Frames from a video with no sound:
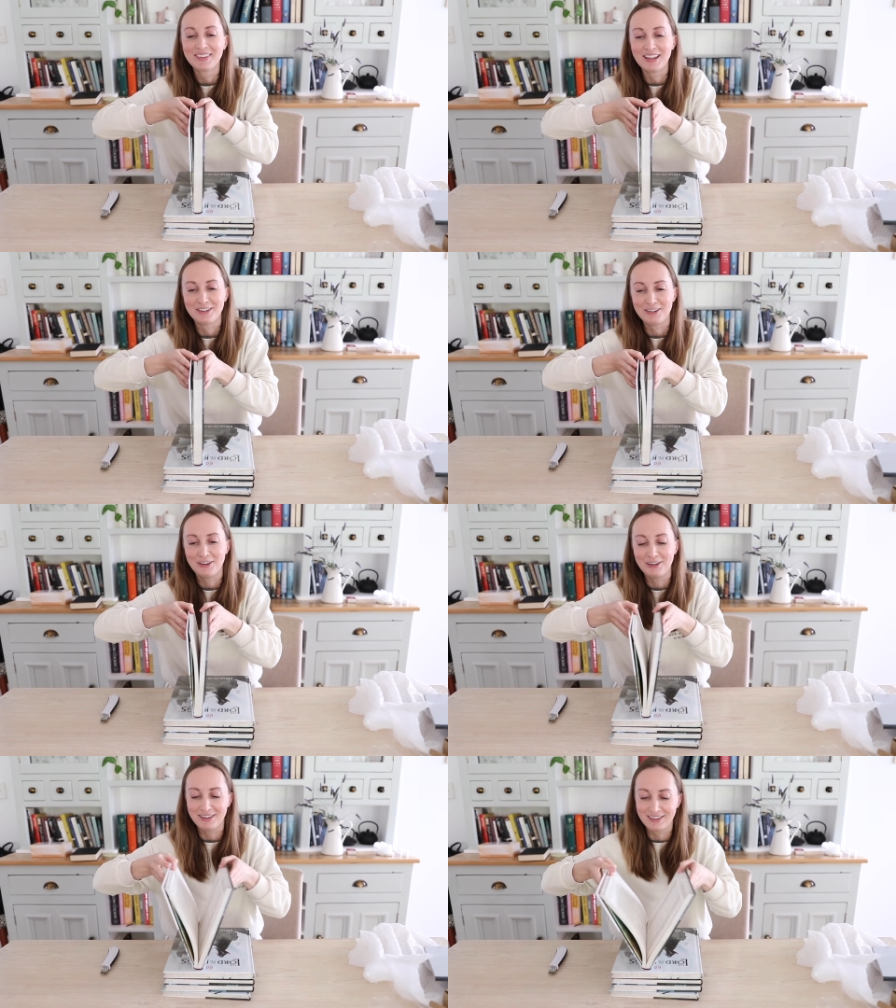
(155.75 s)
I don't
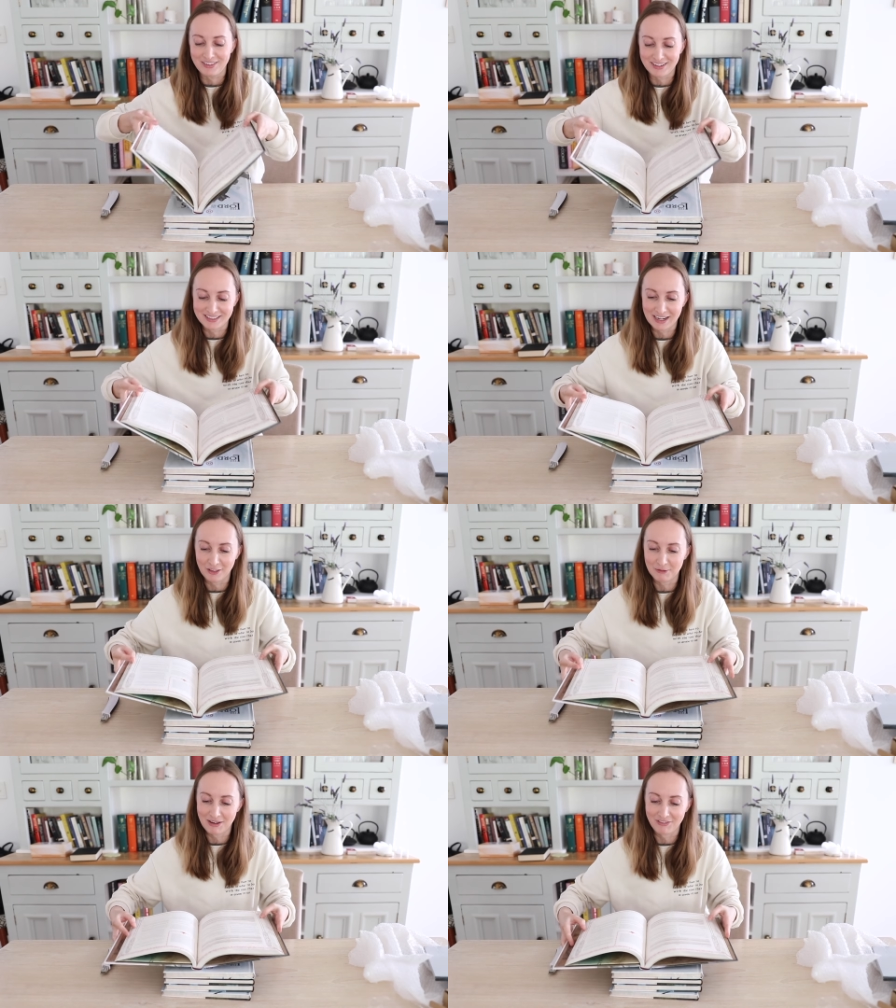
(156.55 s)
know if you can tell
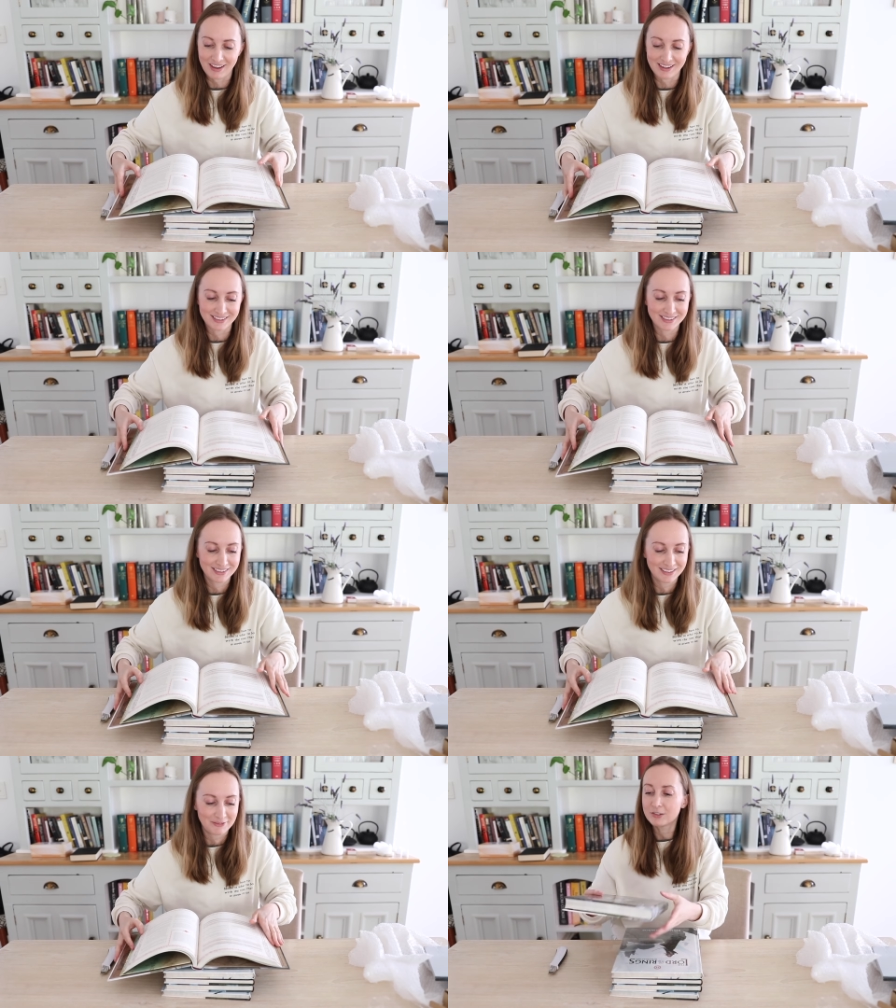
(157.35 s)
on my face.
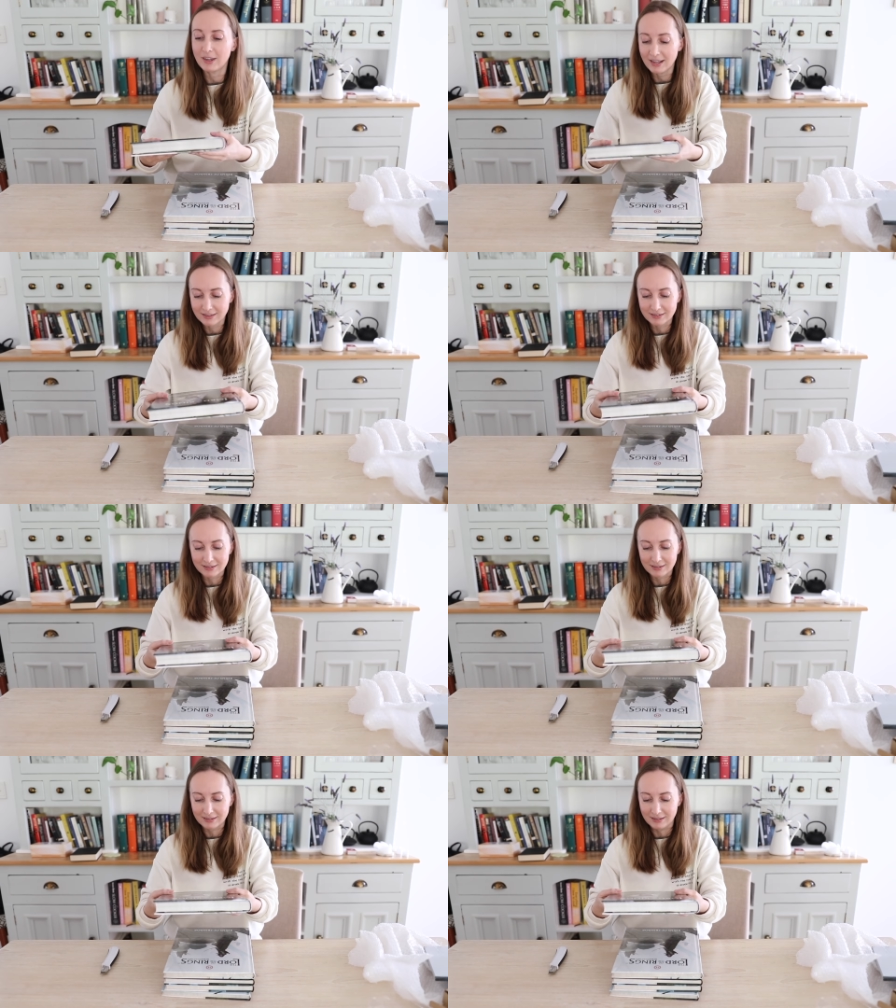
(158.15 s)
So that's,
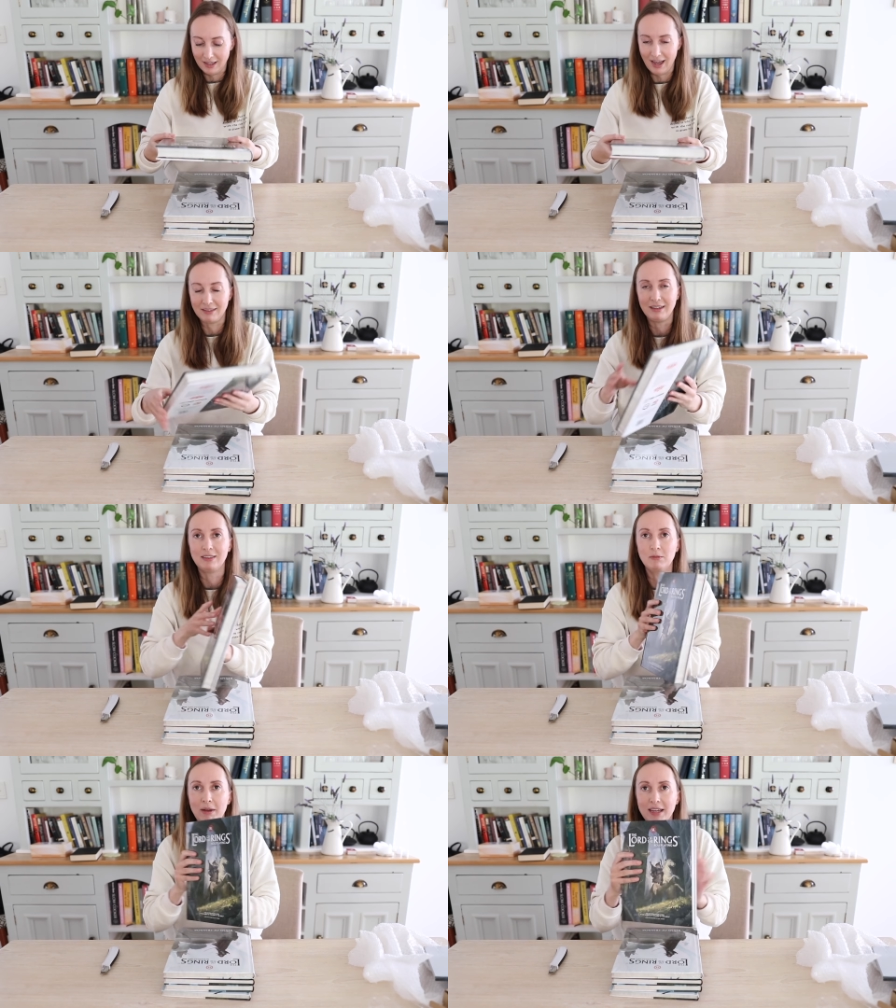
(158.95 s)
I think,
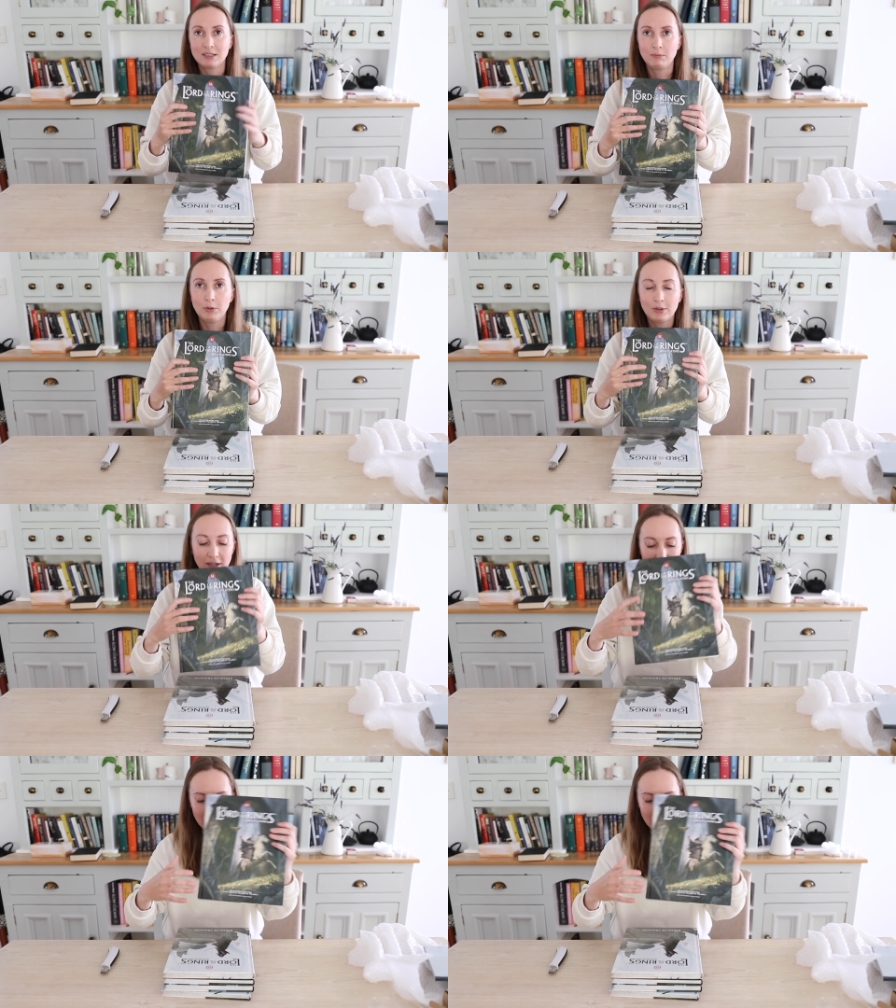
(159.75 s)
the base book.